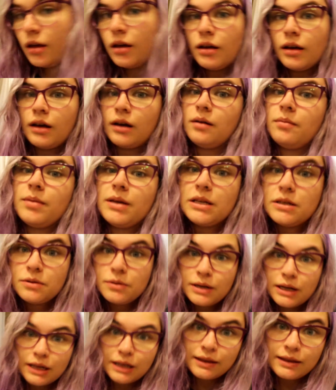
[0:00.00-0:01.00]
gonna be
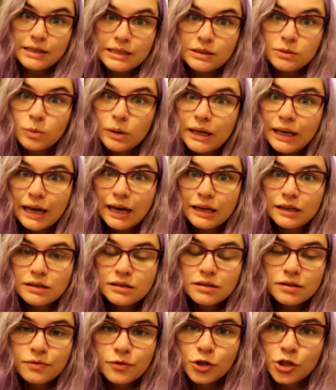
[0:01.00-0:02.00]
doing it this
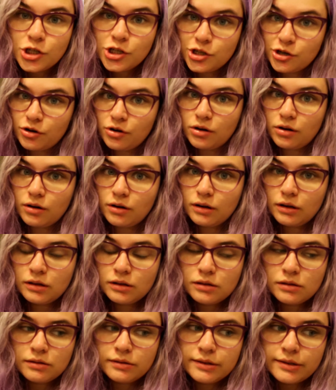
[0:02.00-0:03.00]
weekend for sure.
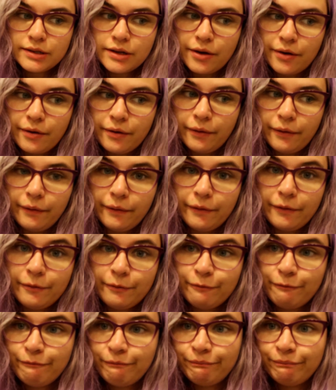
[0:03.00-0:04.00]
So
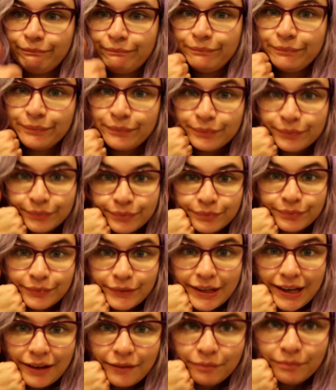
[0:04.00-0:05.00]

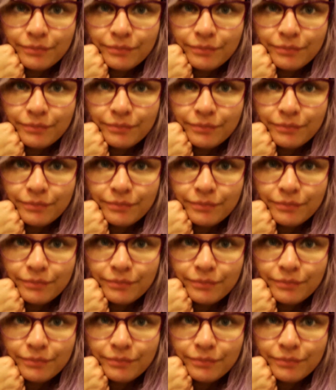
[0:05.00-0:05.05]
yeah.